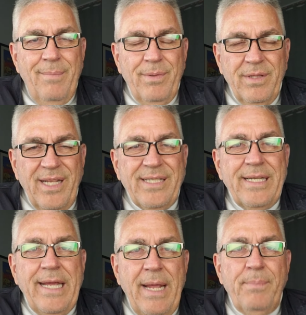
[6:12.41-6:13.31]
But let's
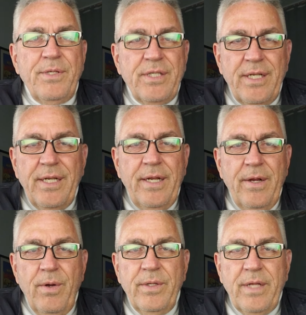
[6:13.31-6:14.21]
keep sitting
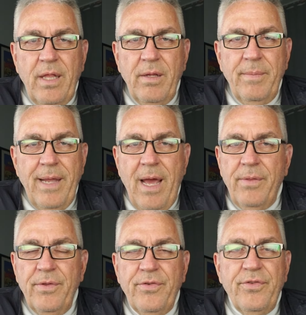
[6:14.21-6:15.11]
here and telling me how
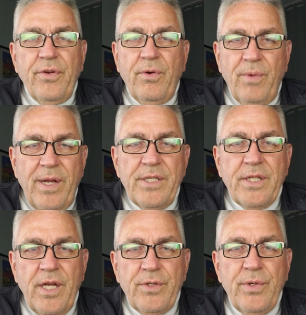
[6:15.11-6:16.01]
this is the greatest
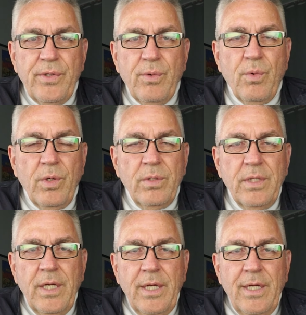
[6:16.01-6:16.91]
country in the world,
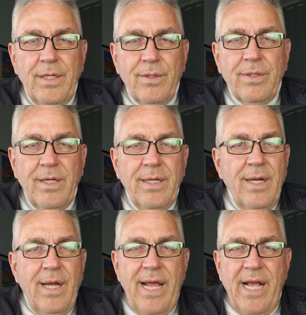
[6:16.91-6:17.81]
okay,
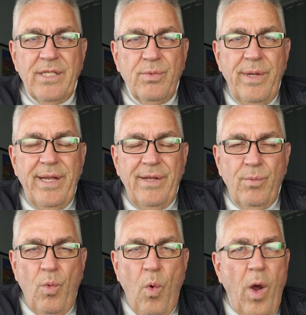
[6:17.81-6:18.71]
as we
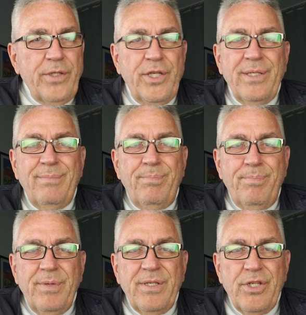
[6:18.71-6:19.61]
watch it
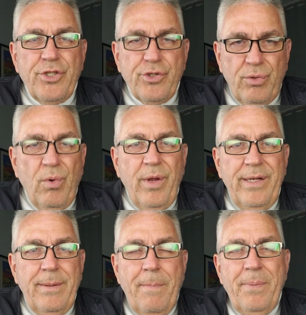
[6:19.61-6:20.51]

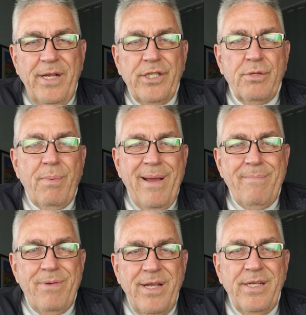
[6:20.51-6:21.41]
destroyed piece by
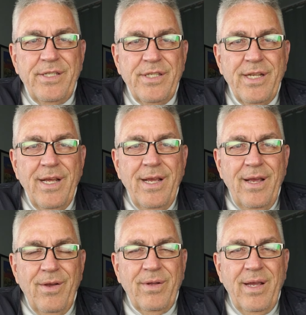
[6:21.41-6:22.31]
piece,
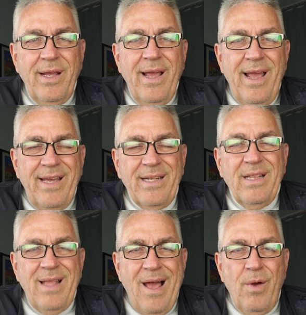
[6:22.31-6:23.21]
okay, and
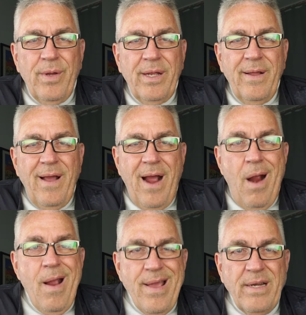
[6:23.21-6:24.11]
allowing
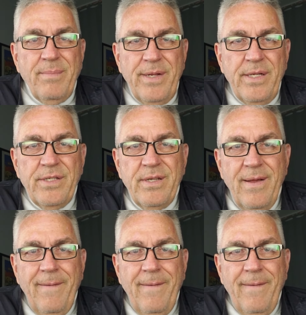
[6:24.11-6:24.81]
our enemies